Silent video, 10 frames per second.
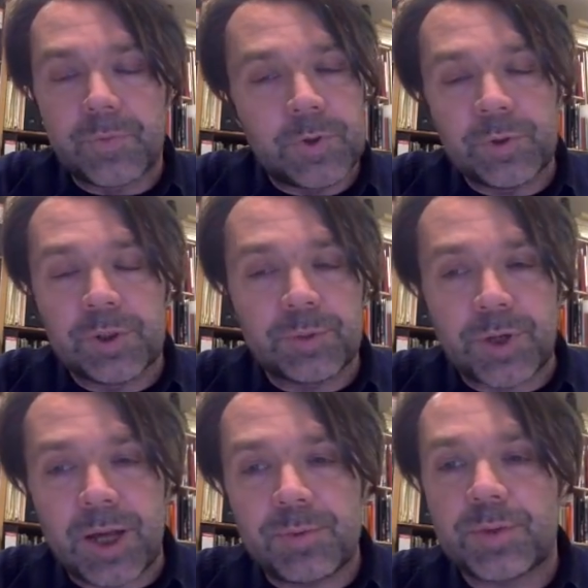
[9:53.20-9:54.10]
you can
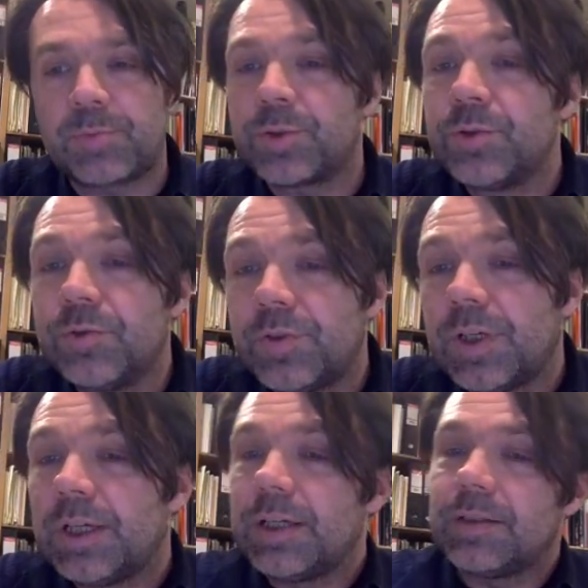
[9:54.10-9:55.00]
perhaps prove
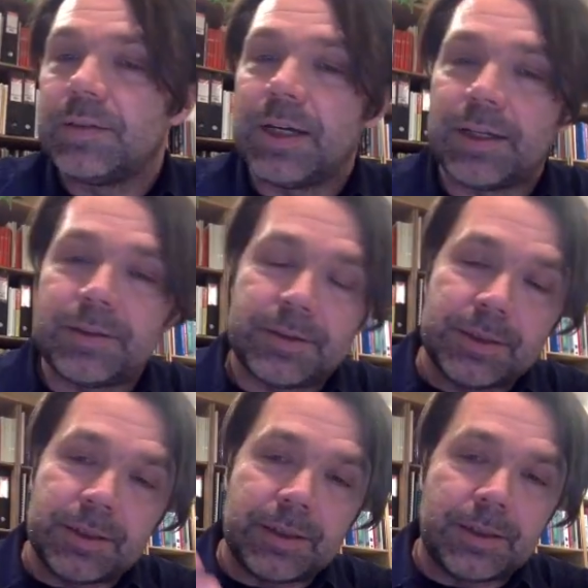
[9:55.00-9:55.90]
that
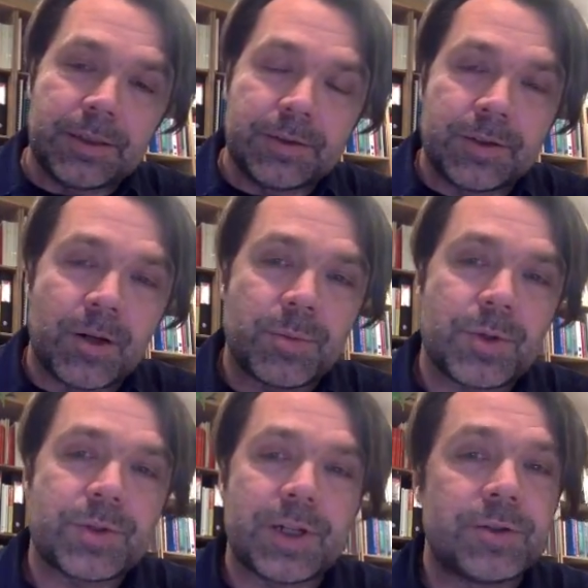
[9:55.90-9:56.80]
the
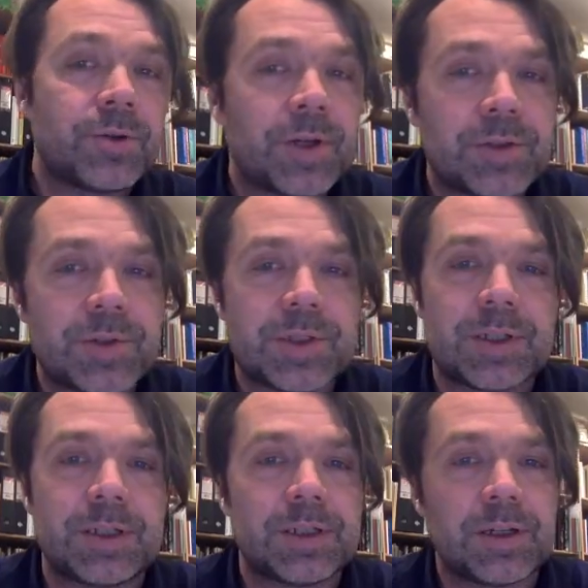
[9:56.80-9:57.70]
numbers that you're
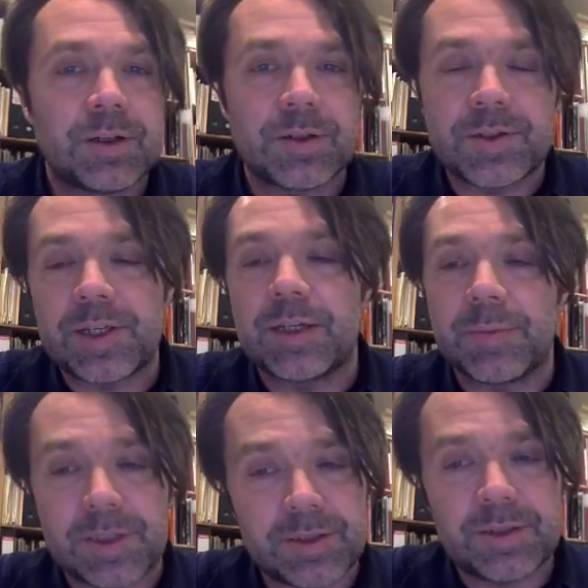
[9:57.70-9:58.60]
interested in are the
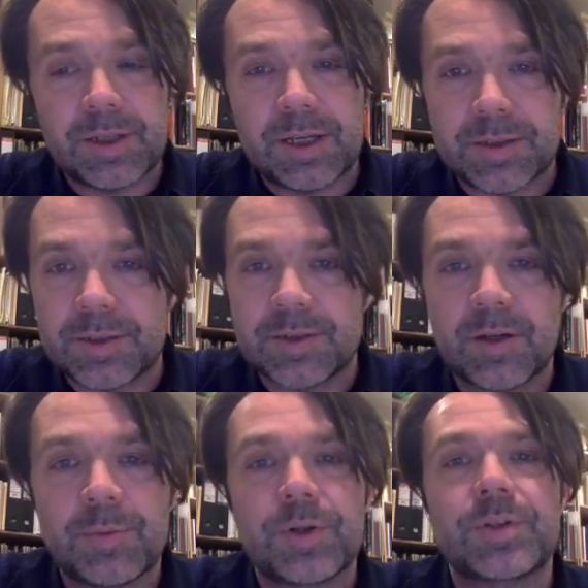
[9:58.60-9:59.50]
same as these
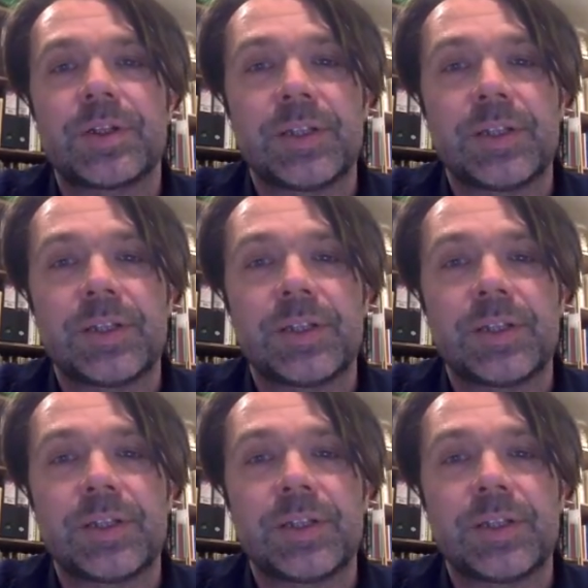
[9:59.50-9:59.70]
numbers, and